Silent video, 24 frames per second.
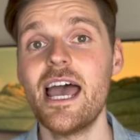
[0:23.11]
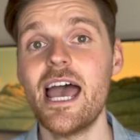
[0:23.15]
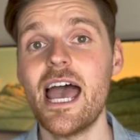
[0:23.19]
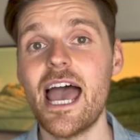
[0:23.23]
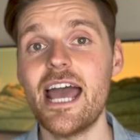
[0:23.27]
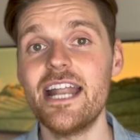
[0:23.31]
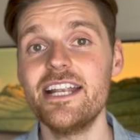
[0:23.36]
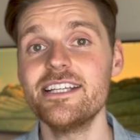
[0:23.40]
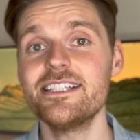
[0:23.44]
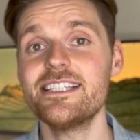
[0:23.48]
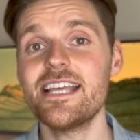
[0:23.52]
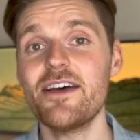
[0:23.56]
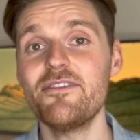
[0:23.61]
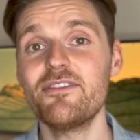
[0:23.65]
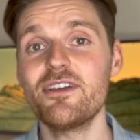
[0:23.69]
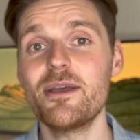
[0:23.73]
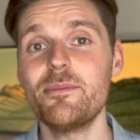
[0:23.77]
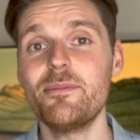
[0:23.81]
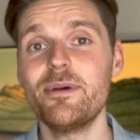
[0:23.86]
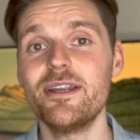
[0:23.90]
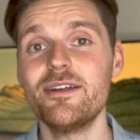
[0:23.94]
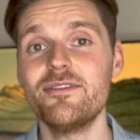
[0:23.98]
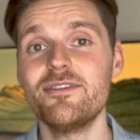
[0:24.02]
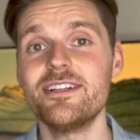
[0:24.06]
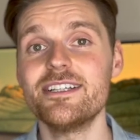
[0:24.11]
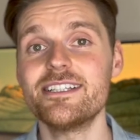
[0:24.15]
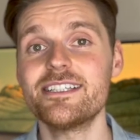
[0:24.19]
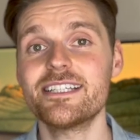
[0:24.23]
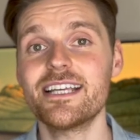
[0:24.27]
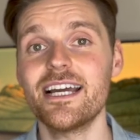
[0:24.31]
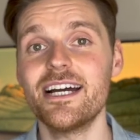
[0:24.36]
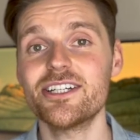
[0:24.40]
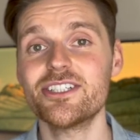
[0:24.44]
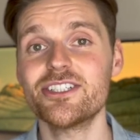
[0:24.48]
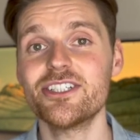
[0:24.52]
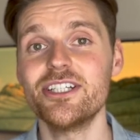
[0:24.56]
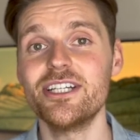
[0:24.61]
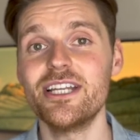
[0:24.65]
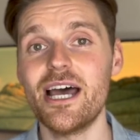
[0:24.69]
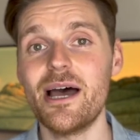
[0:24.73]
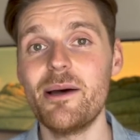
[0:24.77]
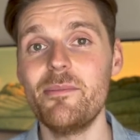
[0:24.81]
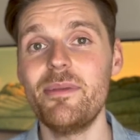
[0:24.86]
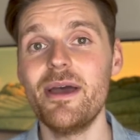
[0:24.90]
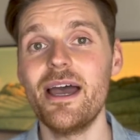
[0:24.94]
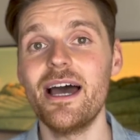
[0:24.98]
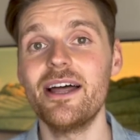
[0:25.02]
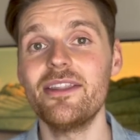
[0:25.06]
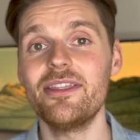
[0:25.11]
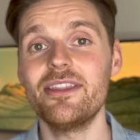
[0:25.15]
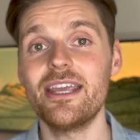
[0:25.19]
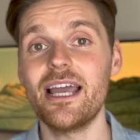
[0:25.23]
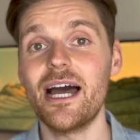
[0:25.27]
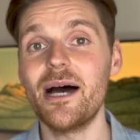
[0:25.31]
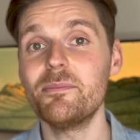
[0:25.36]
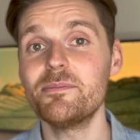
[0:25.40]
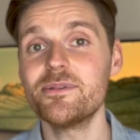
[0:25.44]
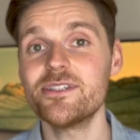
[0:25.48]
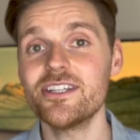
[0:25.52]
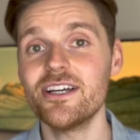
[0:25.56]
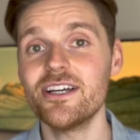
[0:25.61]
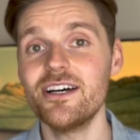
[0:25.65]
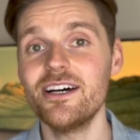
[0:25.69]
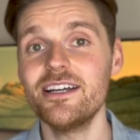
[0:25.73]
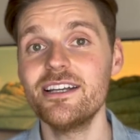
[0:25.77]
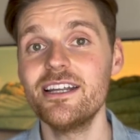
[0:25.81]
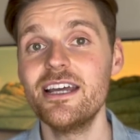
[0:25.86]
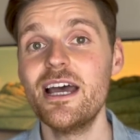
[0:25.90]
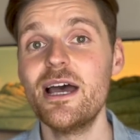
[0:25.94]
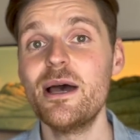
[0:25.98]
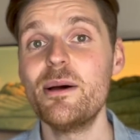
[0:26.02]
and just having a bit of a discussion about the upside,